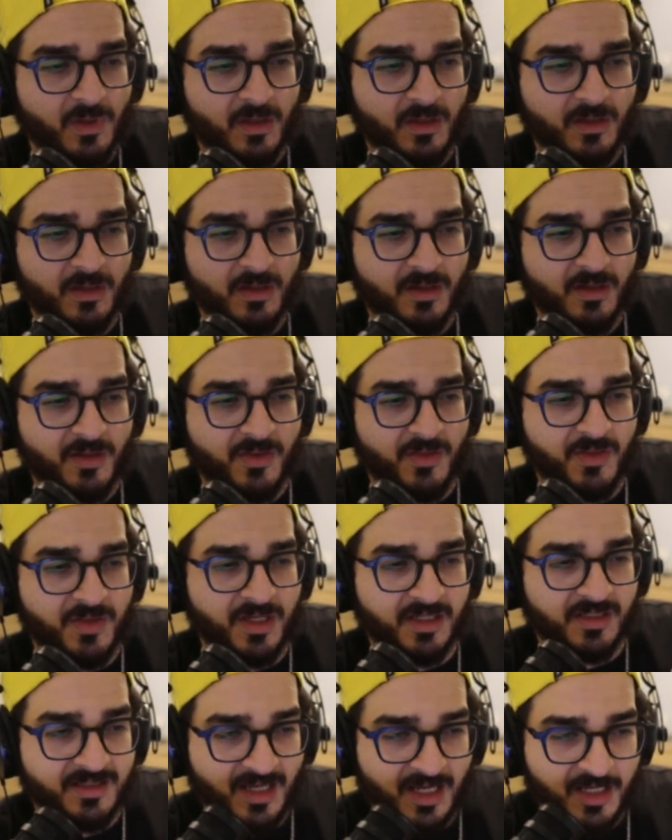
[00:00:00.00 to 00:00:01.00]
the
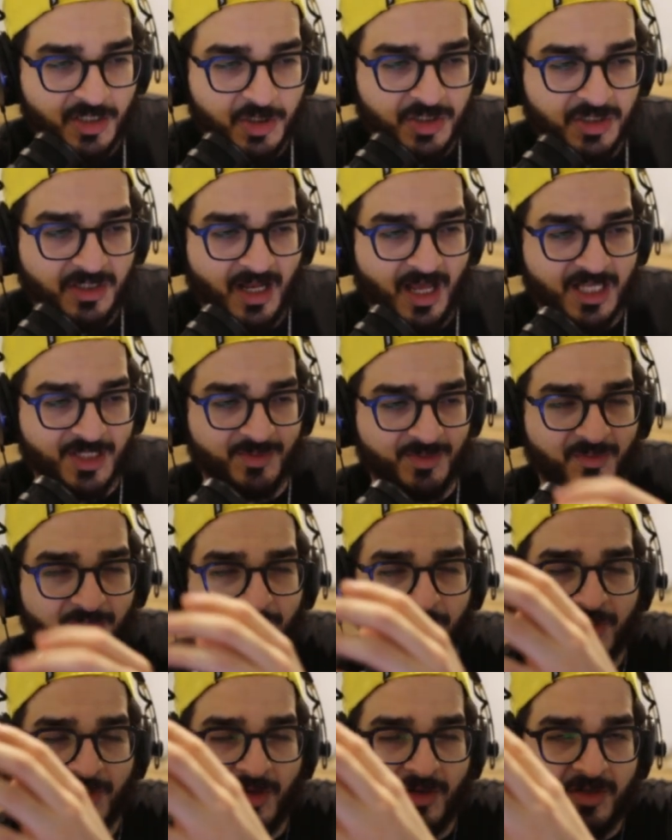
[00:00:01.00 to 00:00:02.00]
attention has been
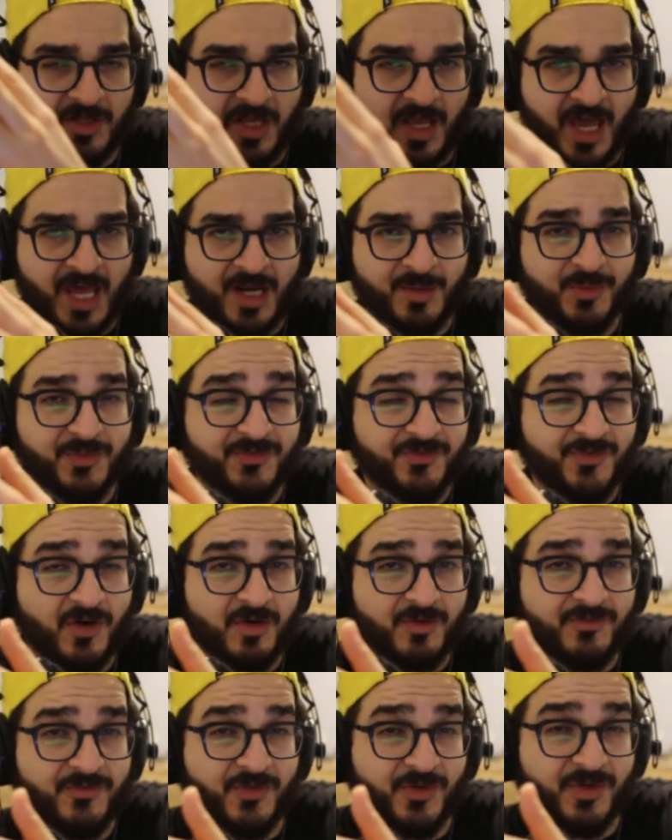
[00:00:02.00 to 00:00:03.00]
put on the Animal Farm
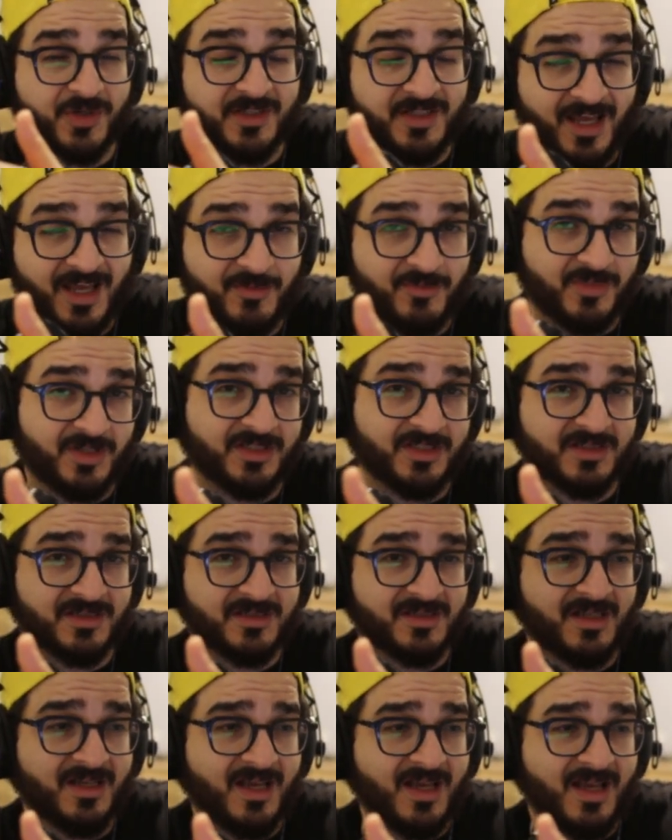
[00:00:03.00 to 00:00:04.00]
for ten months.
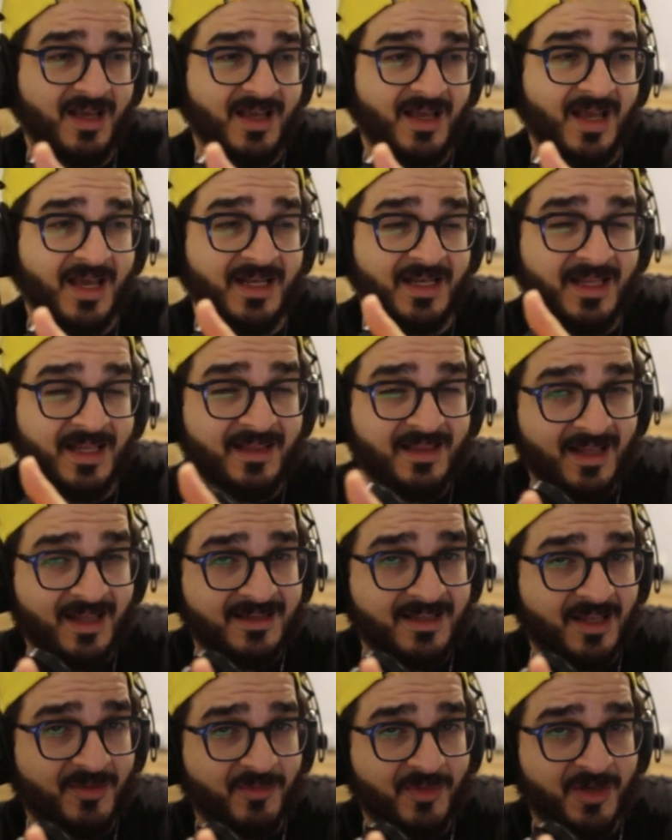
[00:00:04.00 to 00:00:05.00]
And in that
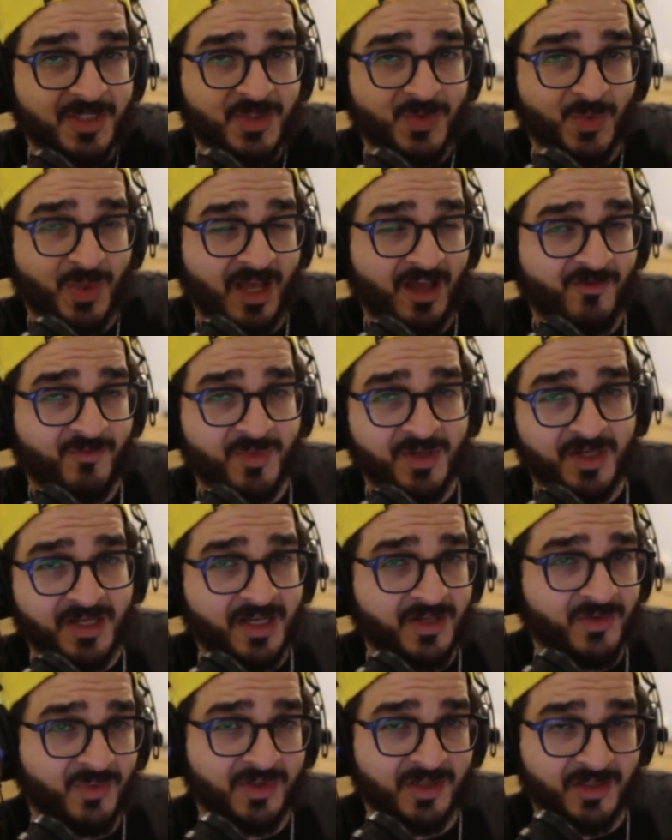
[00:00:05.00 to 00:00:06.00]
ten months, we have been
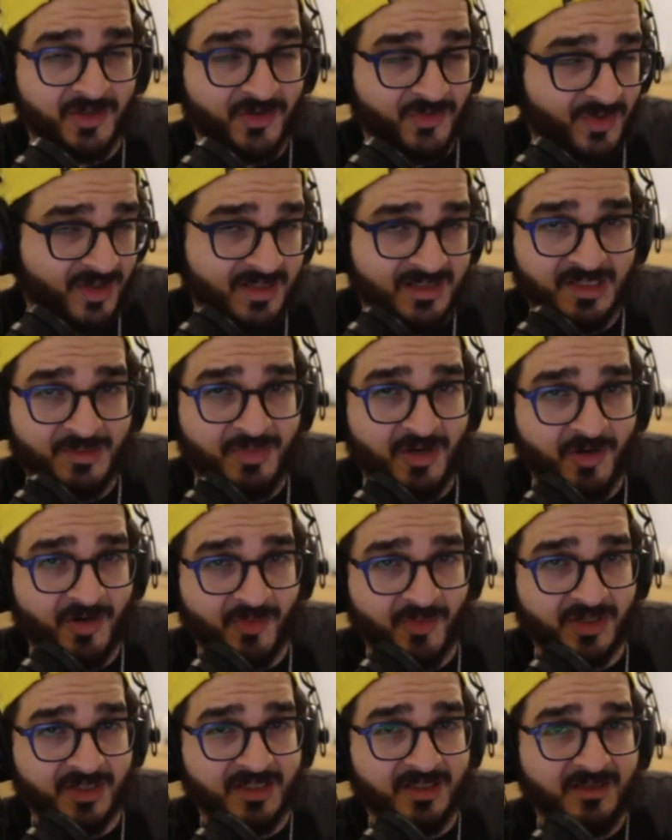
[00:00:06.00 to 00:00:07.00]
hit with a crazy bear
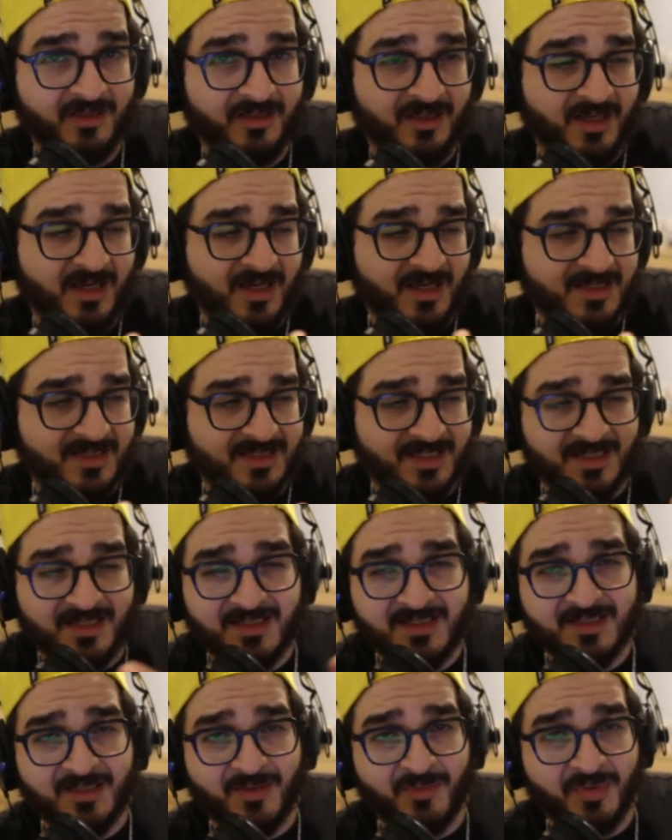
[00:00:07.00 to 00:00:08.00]
market since
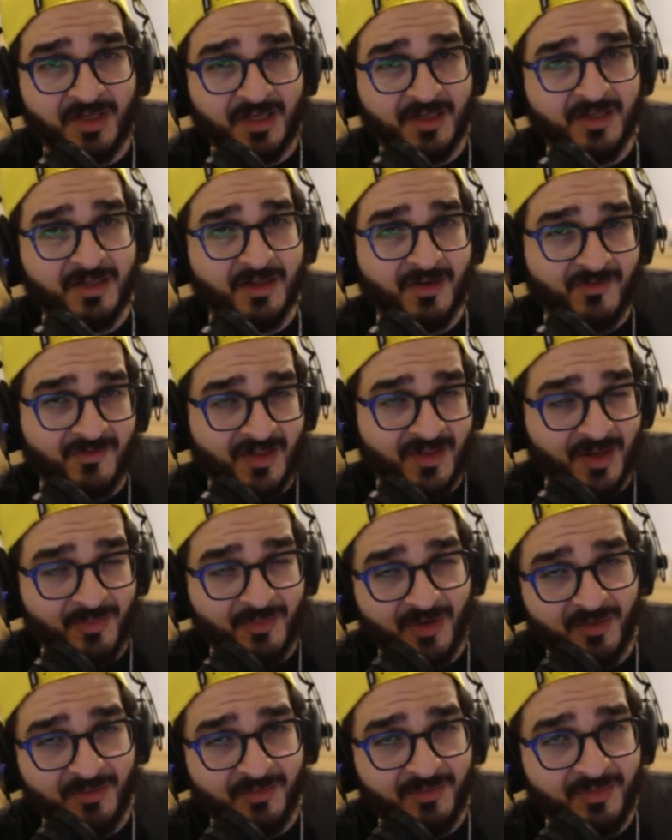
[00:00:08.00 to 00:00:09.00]
the beginning of that
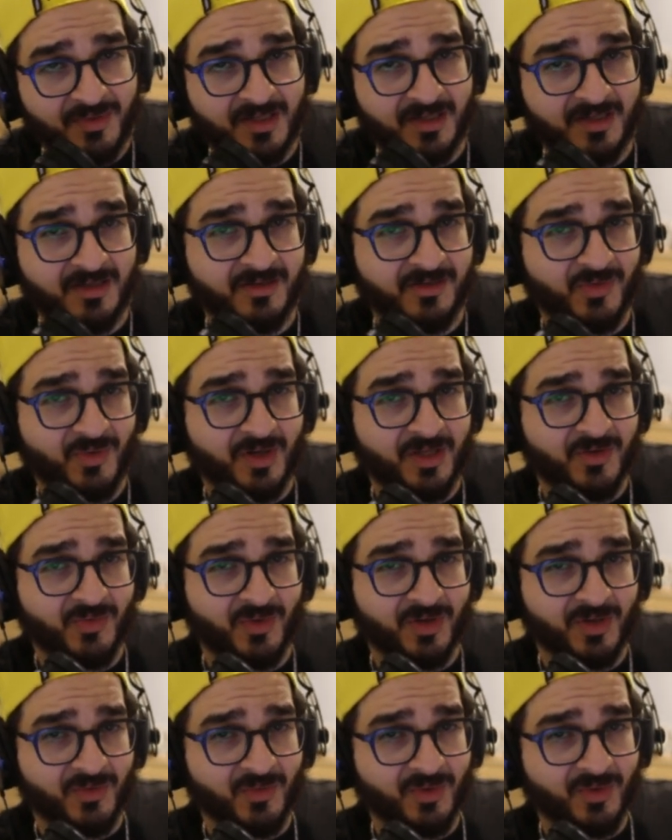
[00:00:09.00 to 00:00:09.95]
pump in twenty twenty-one